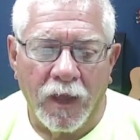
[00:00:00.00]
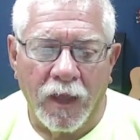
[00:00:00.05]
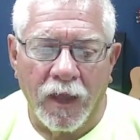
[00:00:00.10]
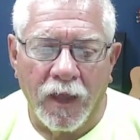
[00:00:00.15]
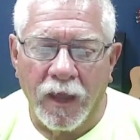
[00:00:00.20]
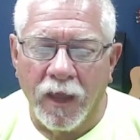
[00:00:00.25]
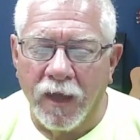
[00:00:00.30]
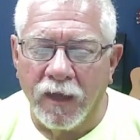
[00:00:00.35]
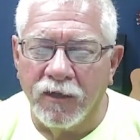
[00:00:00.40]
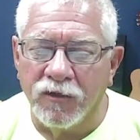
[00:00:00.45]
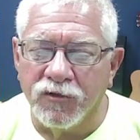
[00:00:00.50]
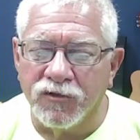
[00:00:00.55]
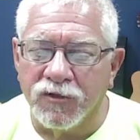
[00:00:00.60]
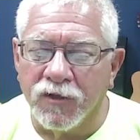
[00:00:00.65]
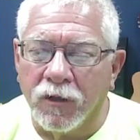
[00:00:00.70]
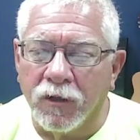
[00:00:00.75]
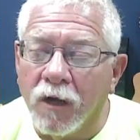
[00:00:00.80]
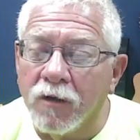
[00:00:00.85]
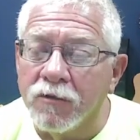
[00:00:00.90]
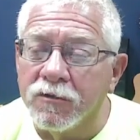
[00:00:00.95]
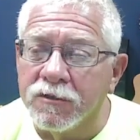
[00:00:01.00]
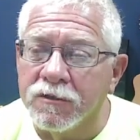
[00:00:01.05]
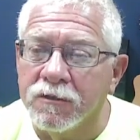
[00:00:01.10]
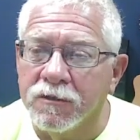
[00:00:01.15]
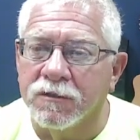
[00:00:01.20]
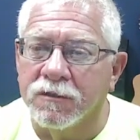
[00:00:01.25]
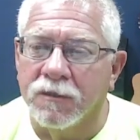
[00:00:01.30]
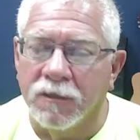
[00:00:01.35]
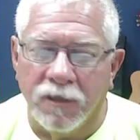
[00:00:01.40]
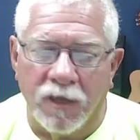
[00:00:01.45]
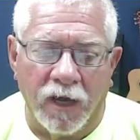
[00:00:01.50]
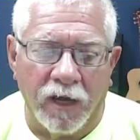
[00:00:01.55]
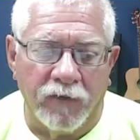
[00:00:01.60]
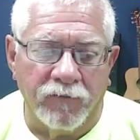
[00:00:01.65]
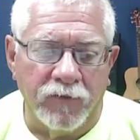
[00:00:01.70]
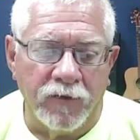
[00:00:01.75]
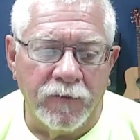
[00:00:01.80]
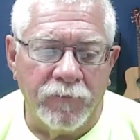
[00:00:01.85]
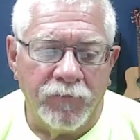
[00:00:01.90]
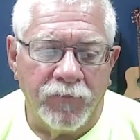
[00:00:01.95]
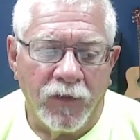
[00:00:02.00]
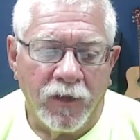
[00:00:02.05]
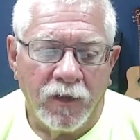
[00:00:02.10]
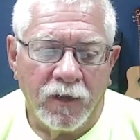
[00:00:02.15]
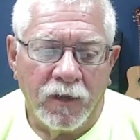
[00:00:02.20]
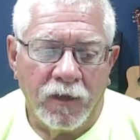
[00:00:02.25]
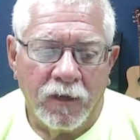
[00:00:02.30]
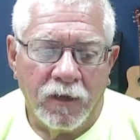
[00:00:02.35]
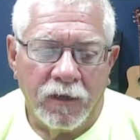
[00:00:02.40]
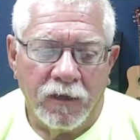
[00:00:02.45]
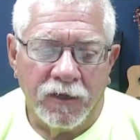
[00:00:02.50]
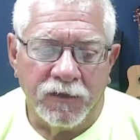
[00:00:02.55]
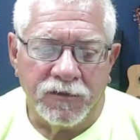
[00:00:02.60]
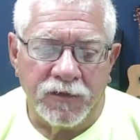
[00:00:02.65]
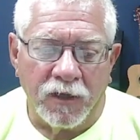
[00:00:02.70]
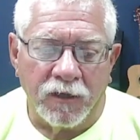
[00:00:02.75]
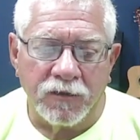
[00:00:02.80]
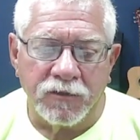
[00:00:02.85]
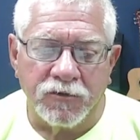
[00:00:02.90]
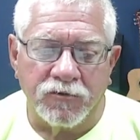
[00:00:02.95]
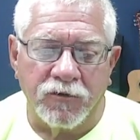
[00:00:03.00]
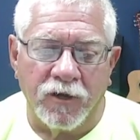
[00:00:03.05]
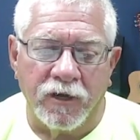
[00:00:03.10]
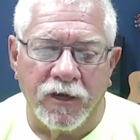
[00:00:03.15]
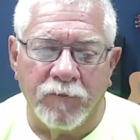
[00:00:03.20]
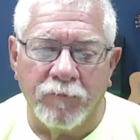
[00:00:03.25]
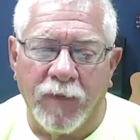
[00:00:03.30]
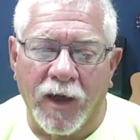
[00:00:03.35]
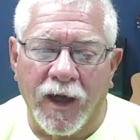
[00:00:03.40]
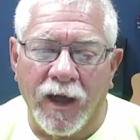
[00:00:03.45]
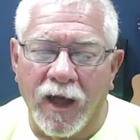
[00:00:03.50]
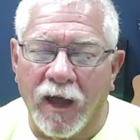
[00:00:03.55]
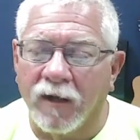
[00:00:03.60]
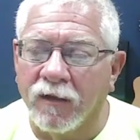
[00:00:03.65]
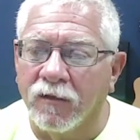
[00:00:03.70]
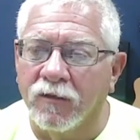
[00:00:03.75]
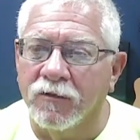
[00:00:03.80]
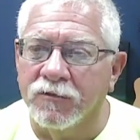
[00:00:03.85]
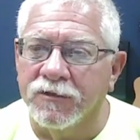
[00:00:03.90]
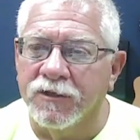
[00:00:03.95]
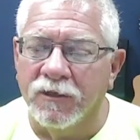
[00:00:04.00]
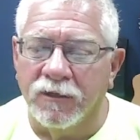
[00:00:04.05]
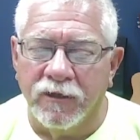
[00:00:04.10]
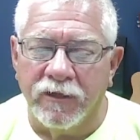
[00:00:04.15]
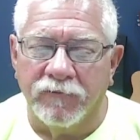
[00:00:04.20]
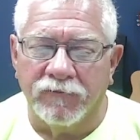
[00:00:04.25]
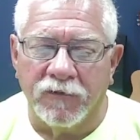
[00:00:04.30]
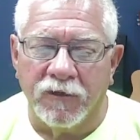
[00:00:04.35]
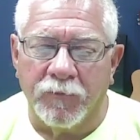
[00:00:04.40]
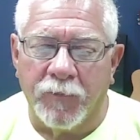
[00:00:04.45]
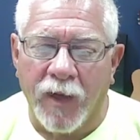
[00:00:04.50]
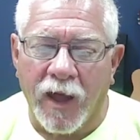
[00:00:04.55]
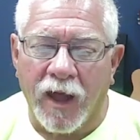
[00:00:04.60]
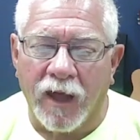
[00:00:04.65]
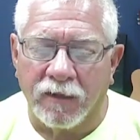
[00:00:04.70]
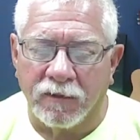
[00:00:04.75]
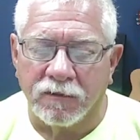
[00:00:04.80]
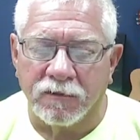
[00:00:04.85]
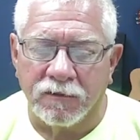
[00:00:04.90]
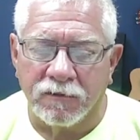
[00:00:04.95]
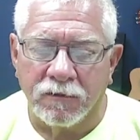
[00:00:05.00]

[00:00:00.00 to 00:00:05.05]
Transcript: And his closeness to David is illustrated by how close he lived to the palace.